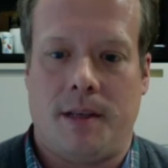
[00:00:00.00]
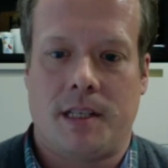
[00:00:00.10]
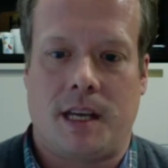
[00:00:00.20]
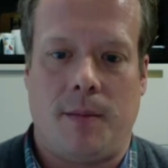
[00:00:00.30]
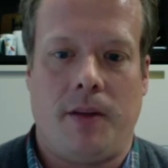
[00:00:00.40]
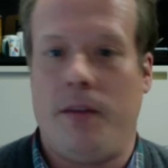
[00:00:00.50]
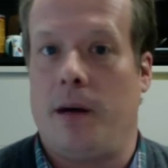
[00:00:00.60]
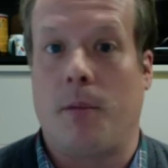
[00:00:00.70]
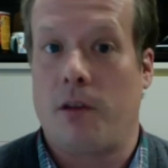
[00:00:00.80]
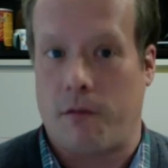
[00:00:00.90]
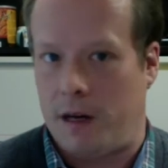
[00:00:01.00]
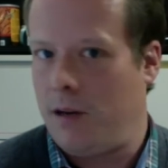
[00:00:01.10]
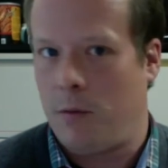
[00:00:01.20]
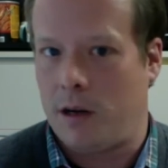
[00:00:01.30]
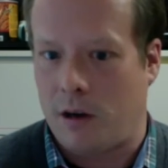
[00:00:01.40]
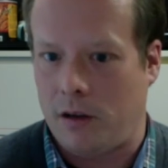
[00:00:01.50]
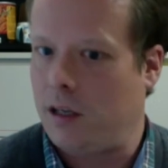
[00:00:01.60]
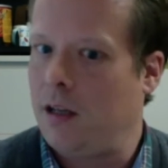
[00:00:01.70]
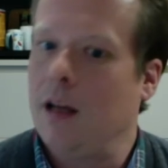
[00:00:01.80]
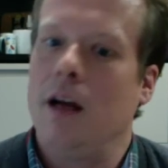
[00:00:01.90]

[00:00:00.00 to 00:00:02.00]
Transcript: schema number three, we called it,